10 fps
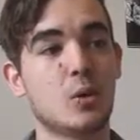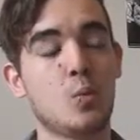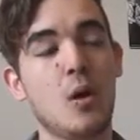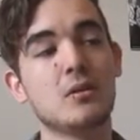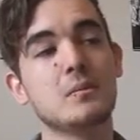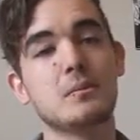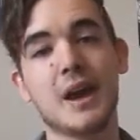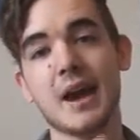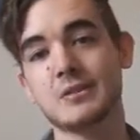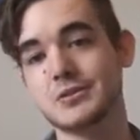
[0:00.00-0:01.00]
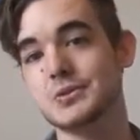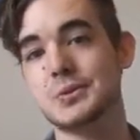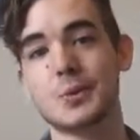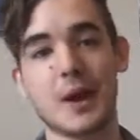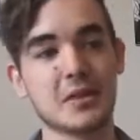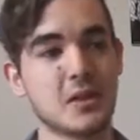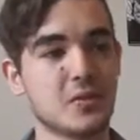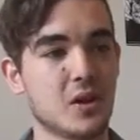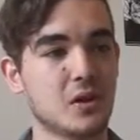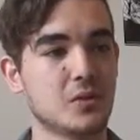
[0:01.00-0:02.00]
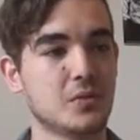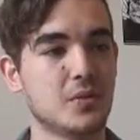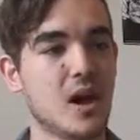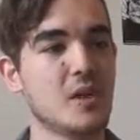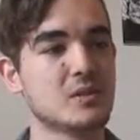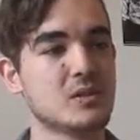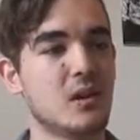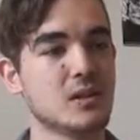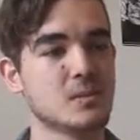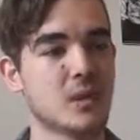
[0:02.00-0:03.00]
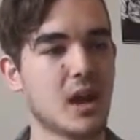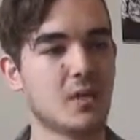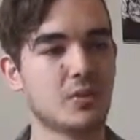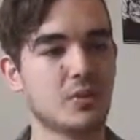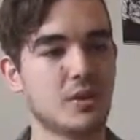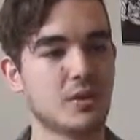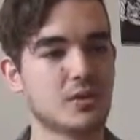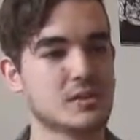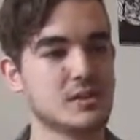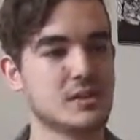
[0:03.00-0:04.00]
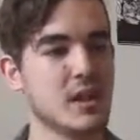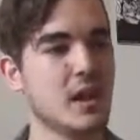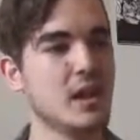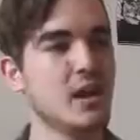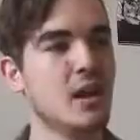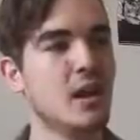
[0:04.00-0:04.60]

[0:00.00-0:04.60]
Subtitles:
Welcome back to Grand Theft Auto 5. It's awesome to have you here today.